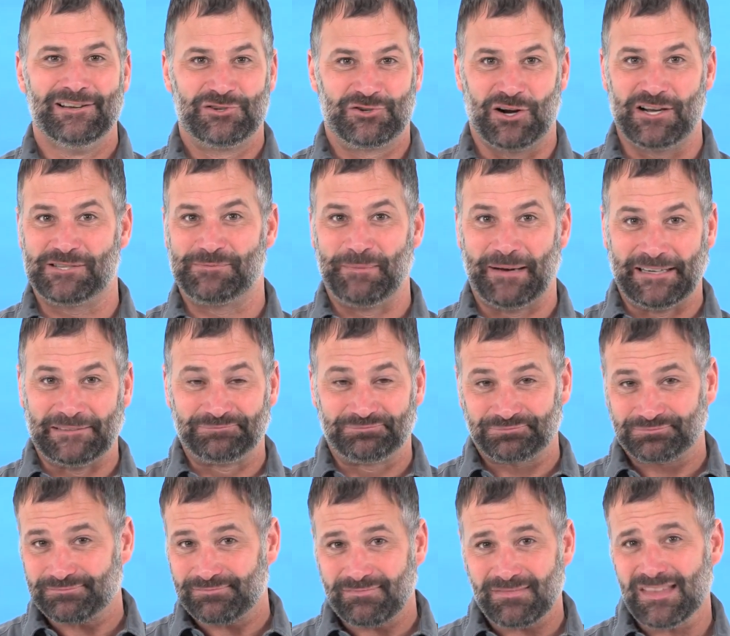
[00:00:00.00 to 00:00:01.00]
Trust me,
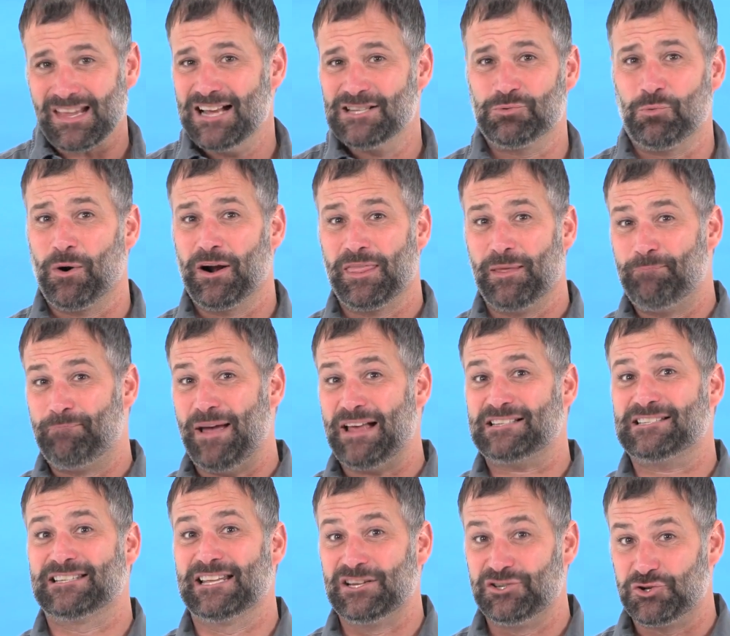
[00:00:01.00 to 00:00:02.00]
it's one of the
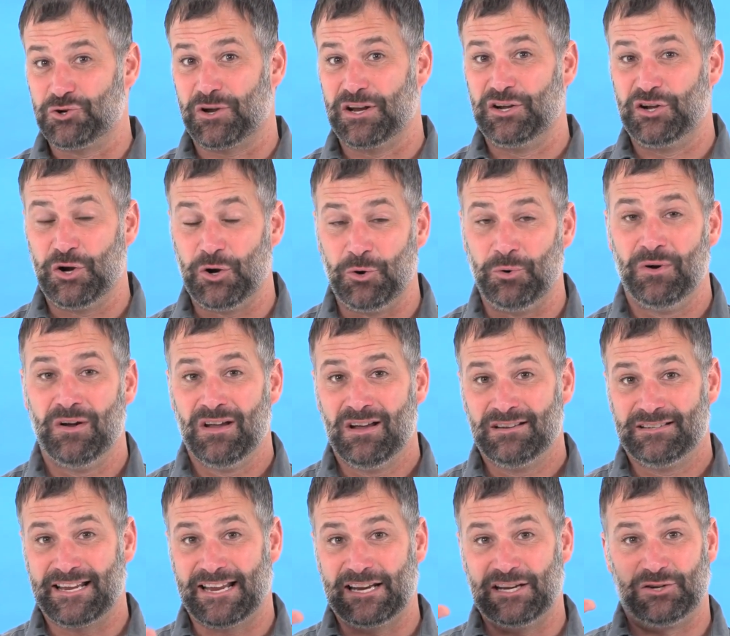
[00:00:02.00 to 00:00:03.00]
best things you can do
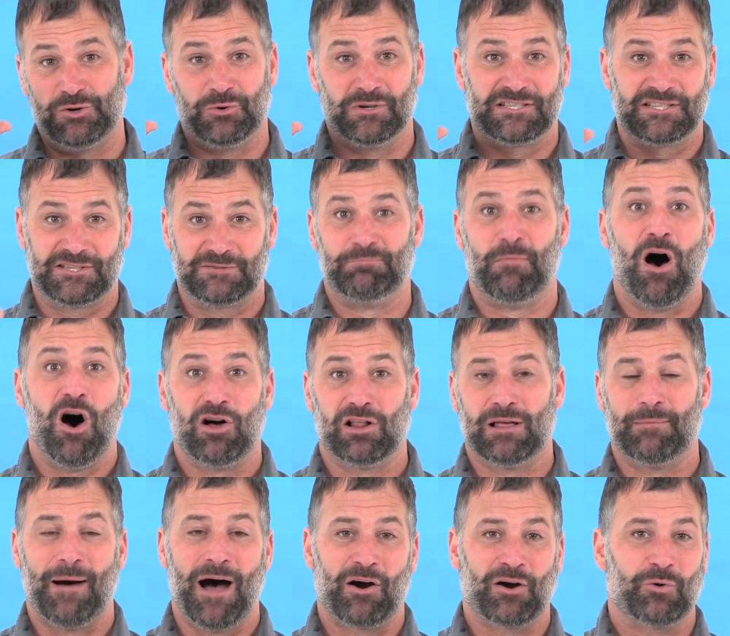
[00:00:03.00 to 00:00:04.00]
to get into a small
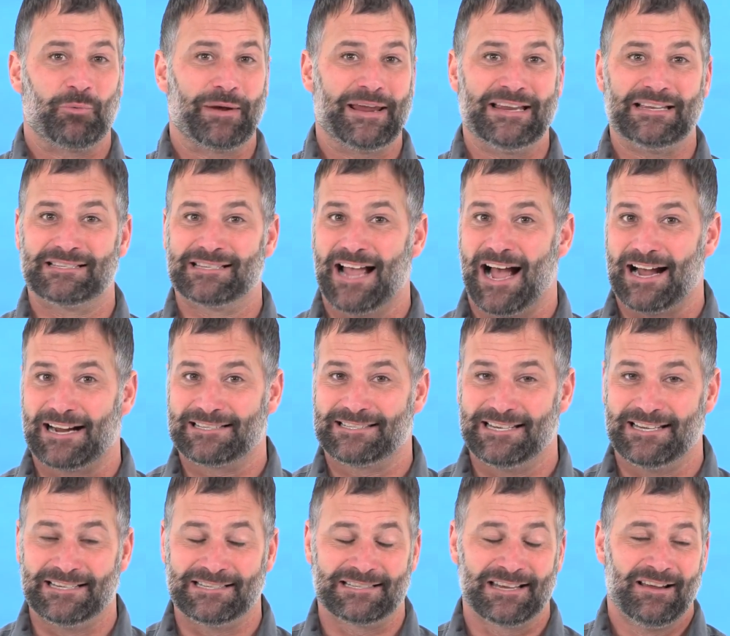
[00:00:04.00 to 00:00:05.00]
amount of weed stocks
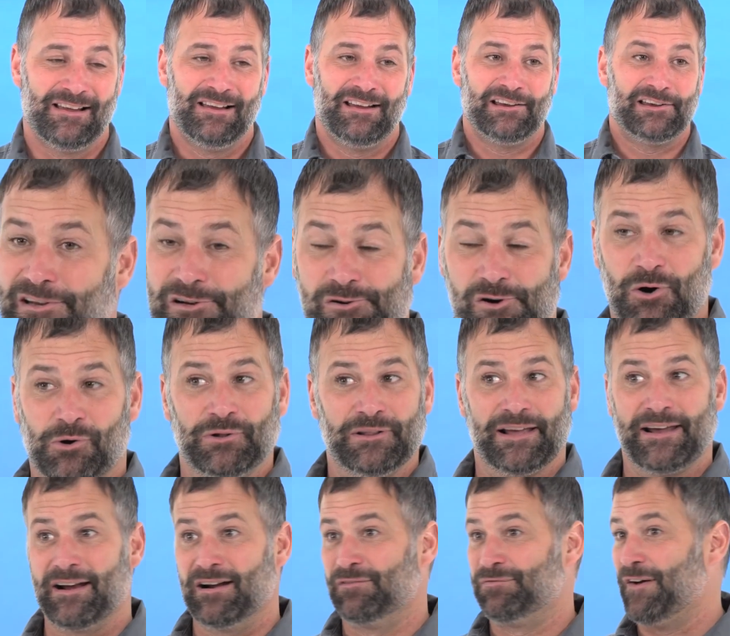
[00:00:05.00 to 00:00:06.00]
is you're
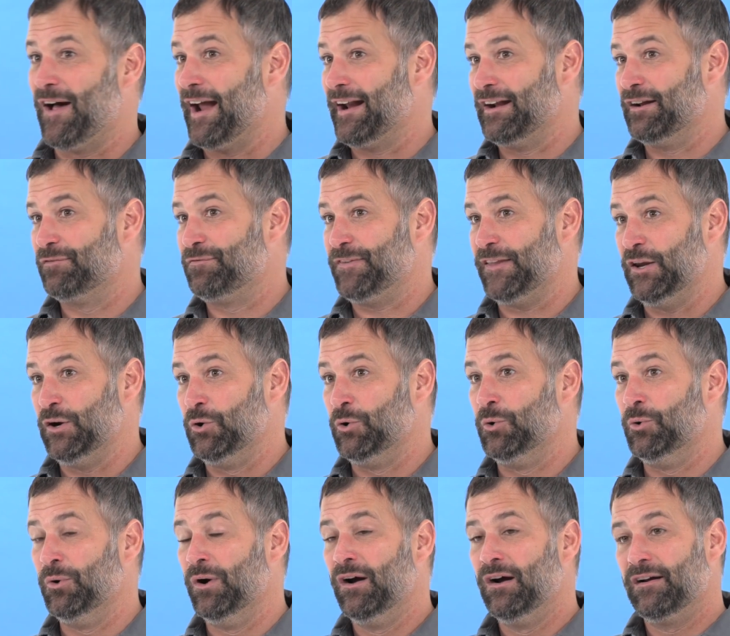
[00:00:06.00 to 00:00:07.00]
only going to find a
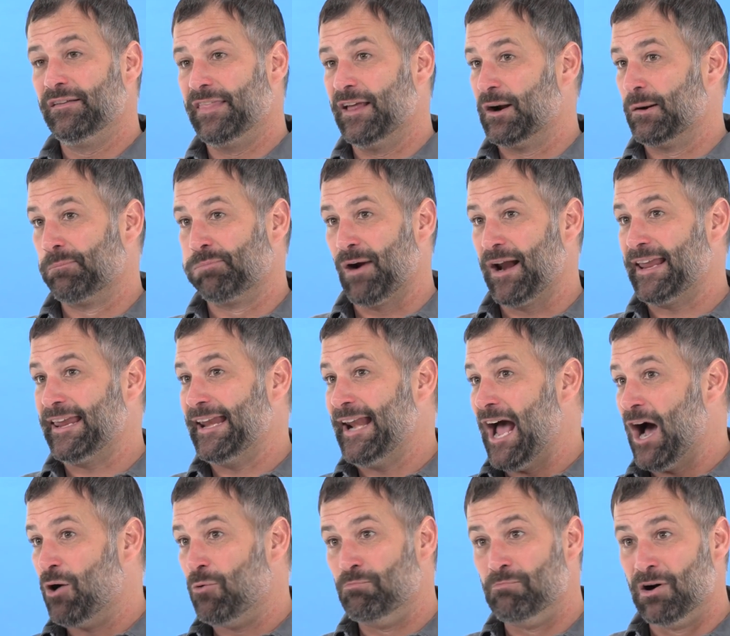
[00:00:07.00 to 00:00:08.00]
few that are breaking
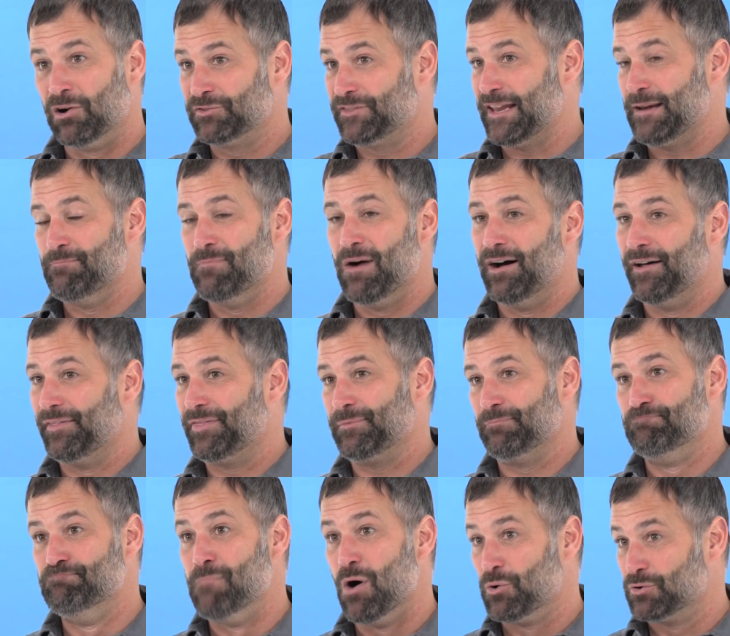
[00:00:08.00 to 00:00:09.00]
out multi-month.
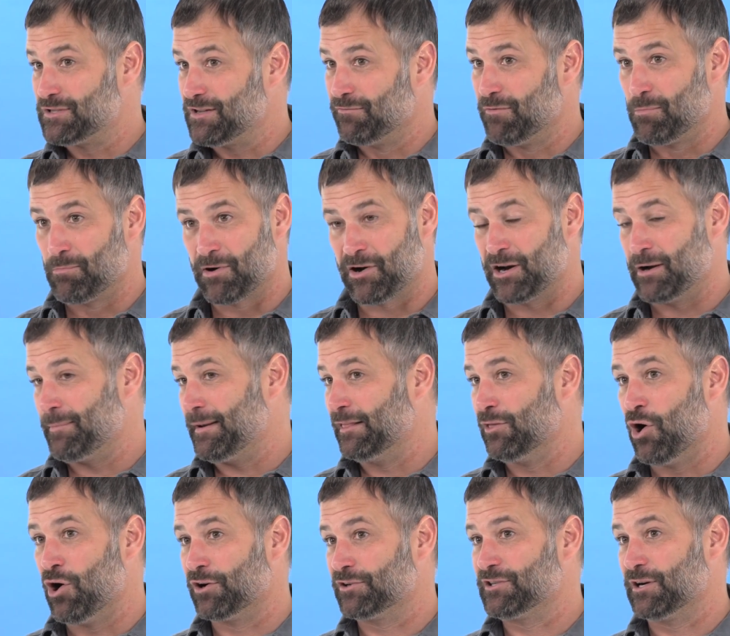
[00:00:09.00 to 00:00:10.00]
Most of them are going to be
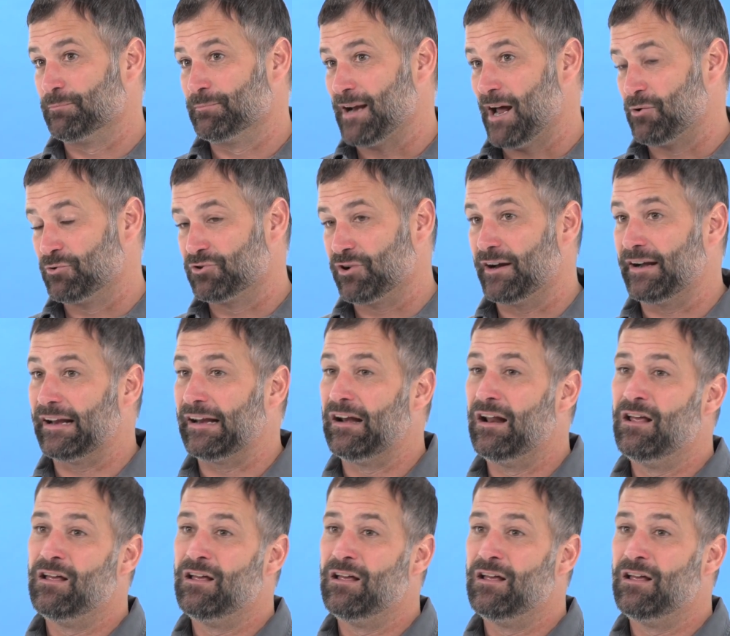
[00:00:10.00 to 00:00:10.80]
long-term downtrending.